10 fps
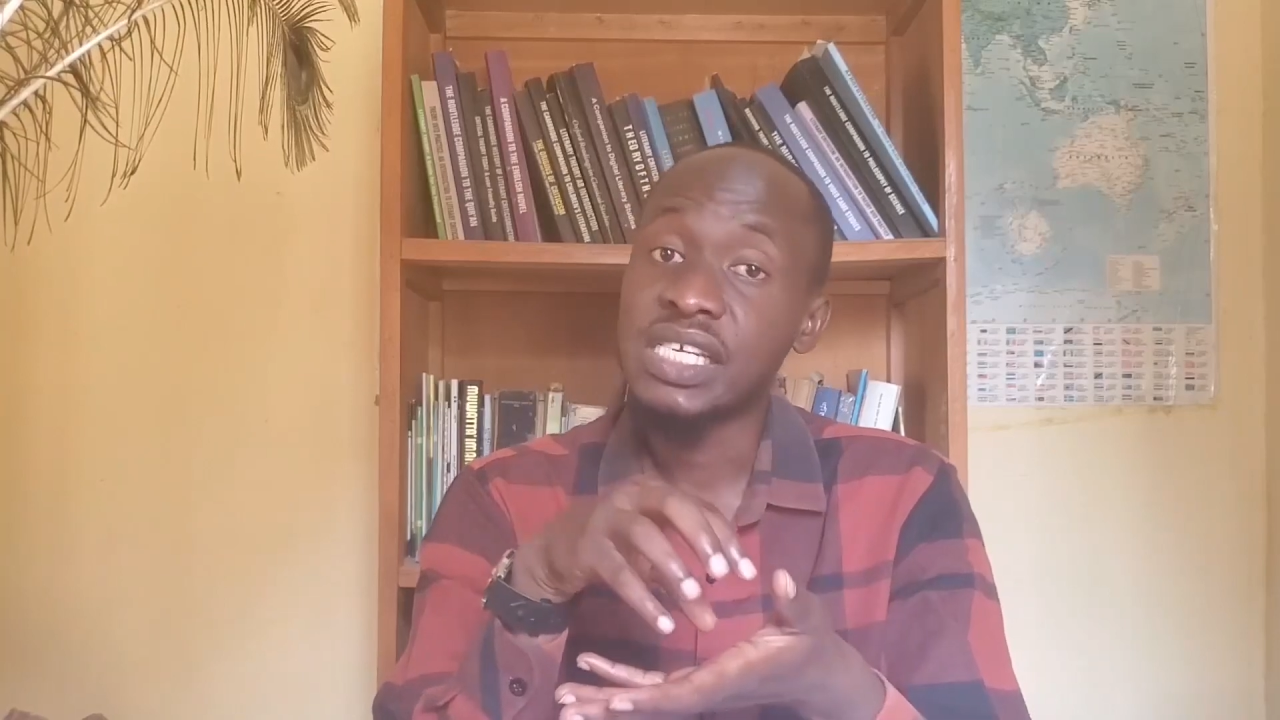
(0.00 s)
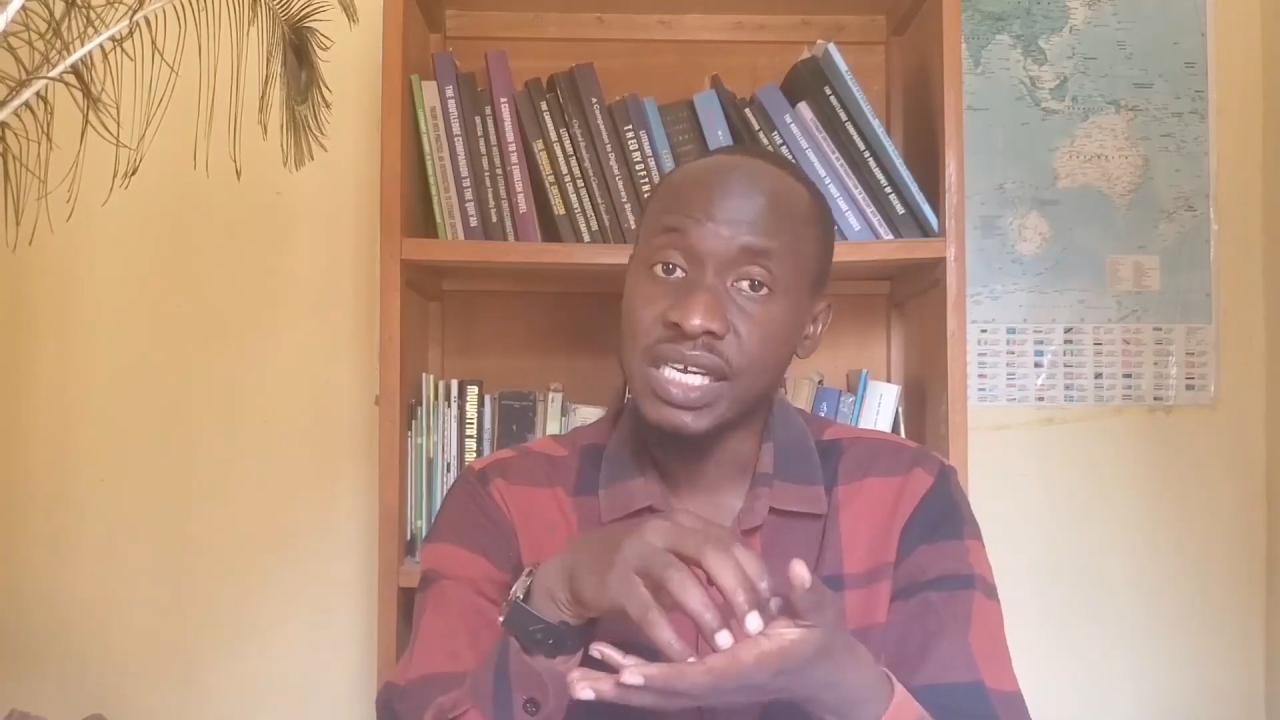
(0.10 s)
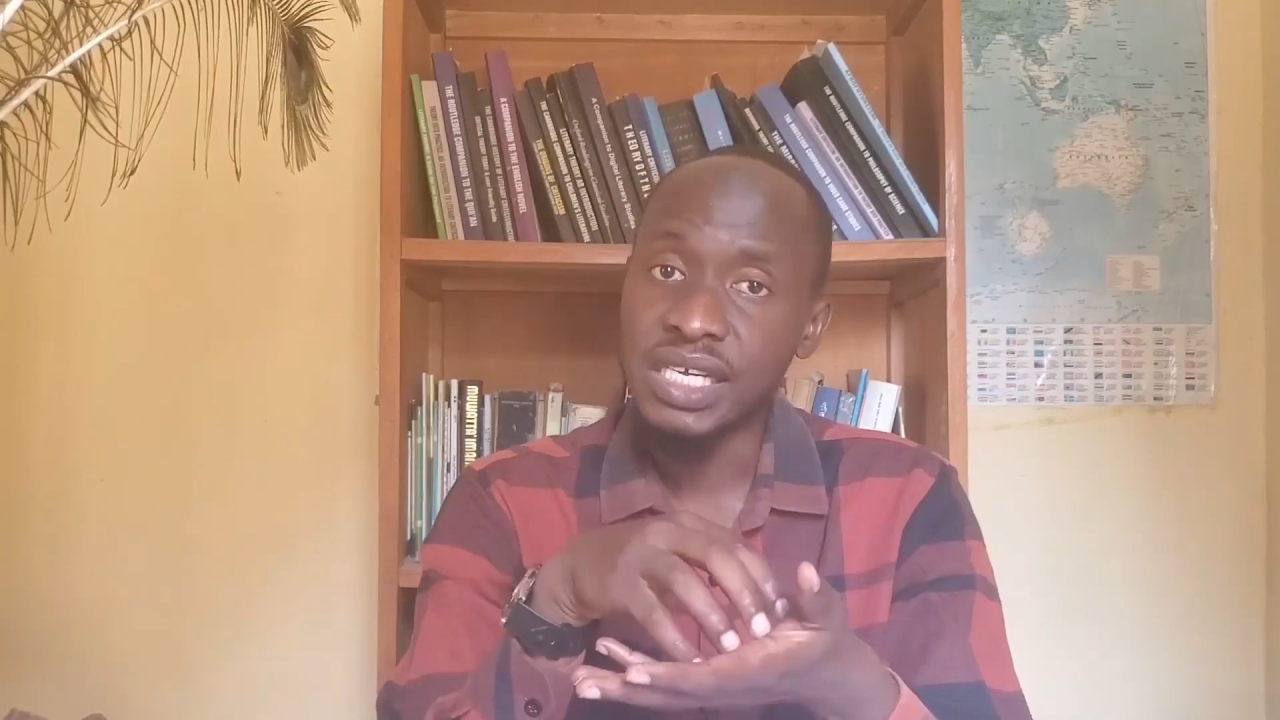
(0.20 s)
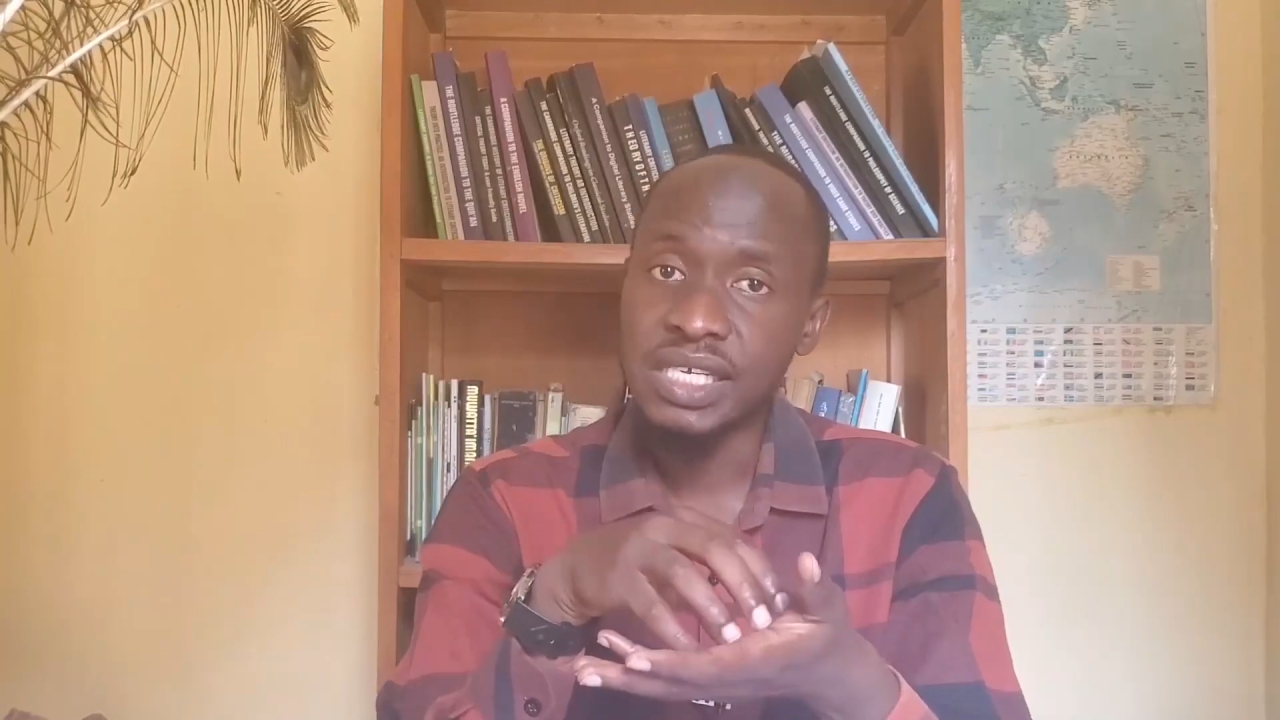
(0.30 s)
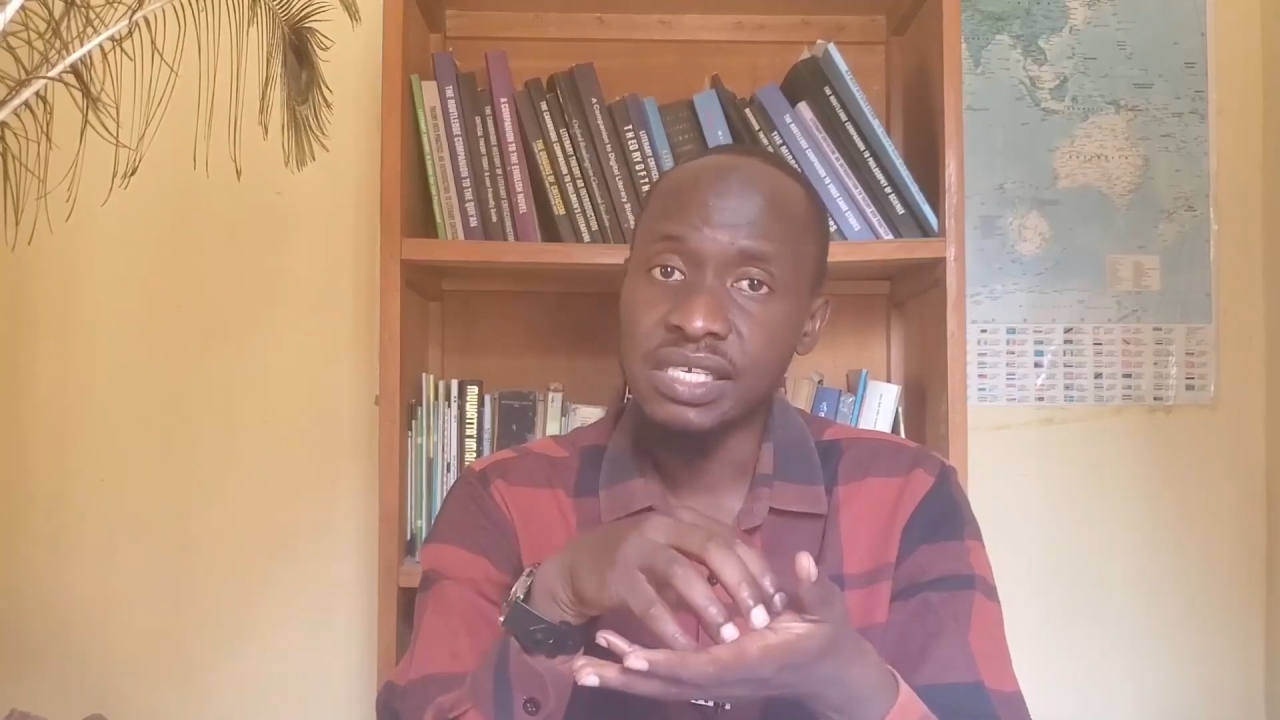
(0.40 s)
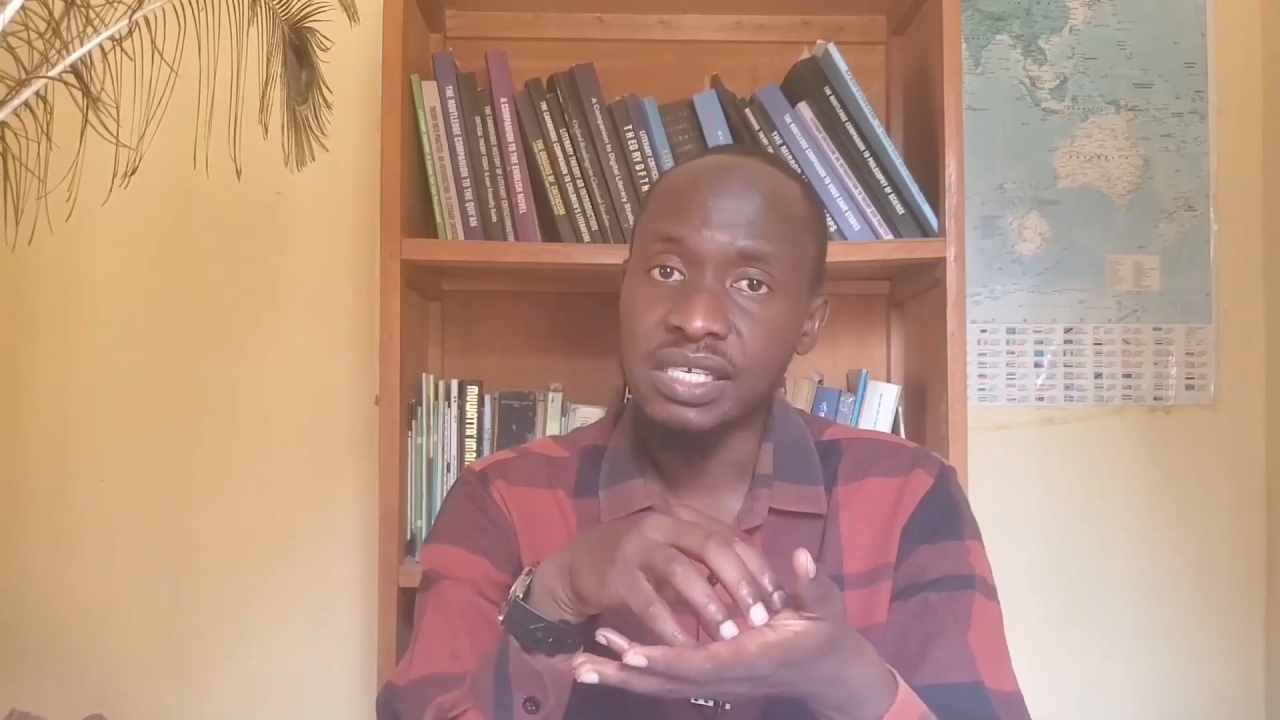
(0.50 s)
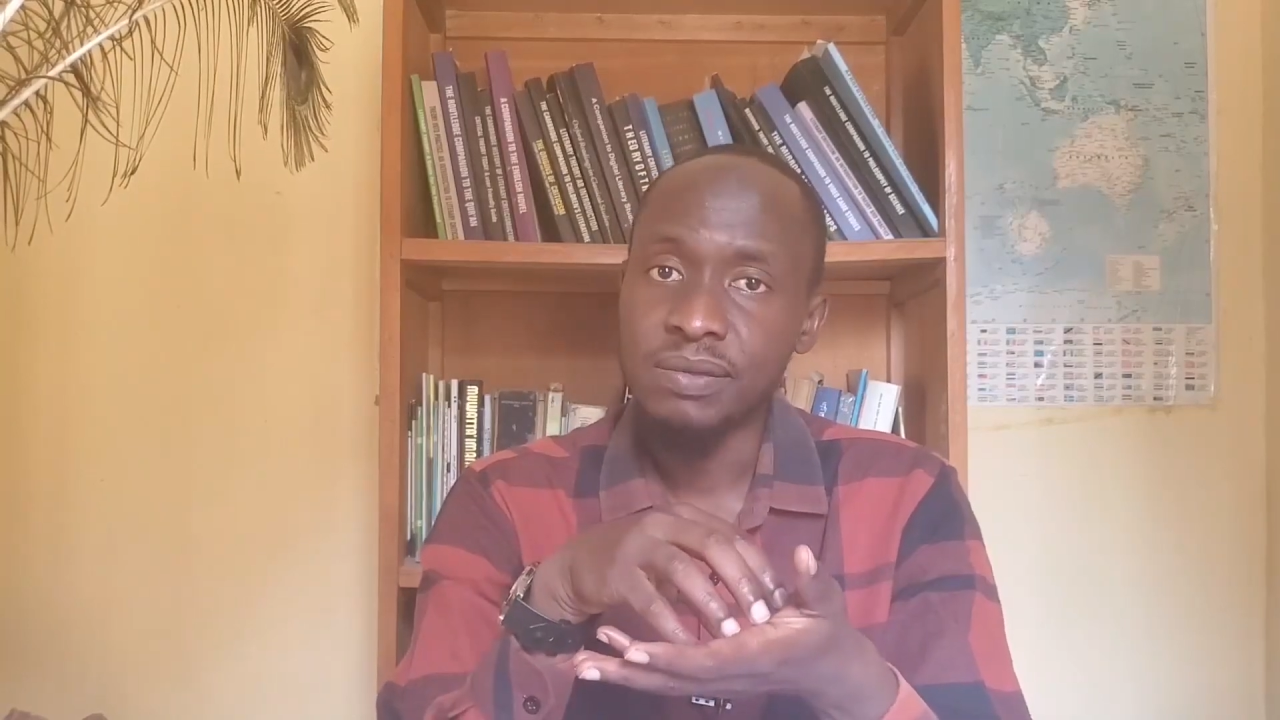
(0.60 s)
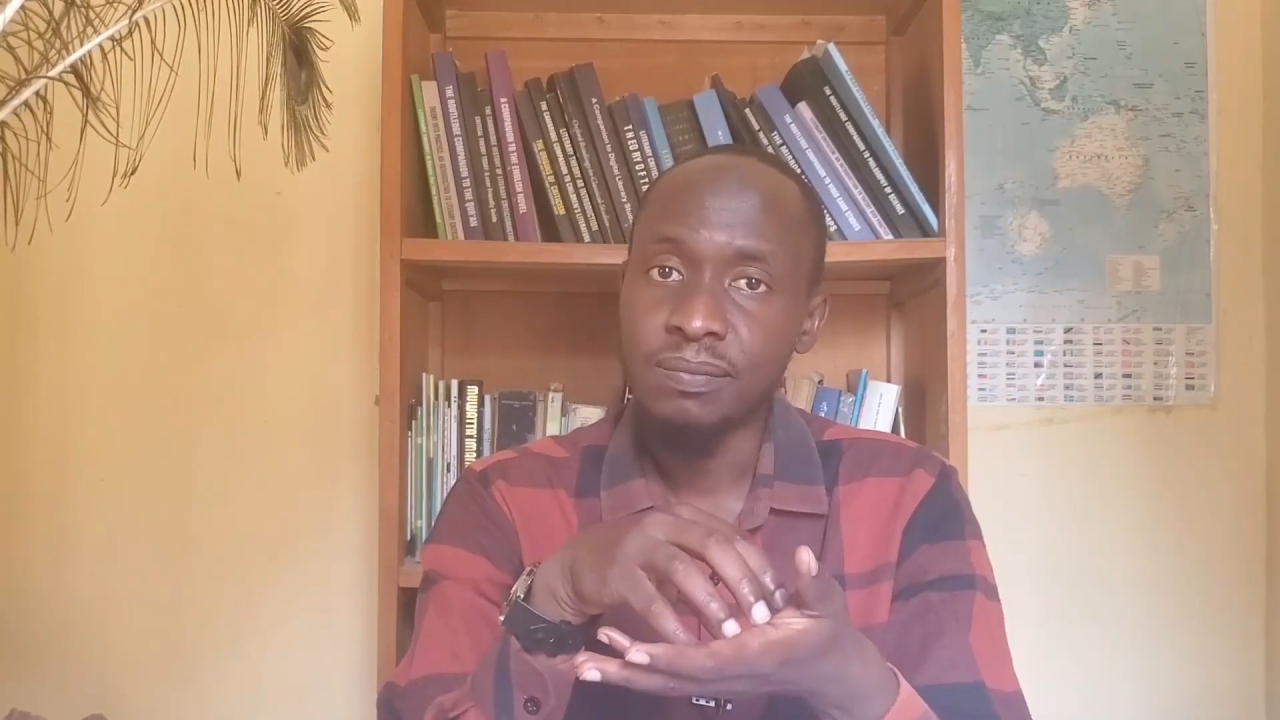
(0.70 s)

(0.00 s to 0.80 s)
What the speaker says: a sentence,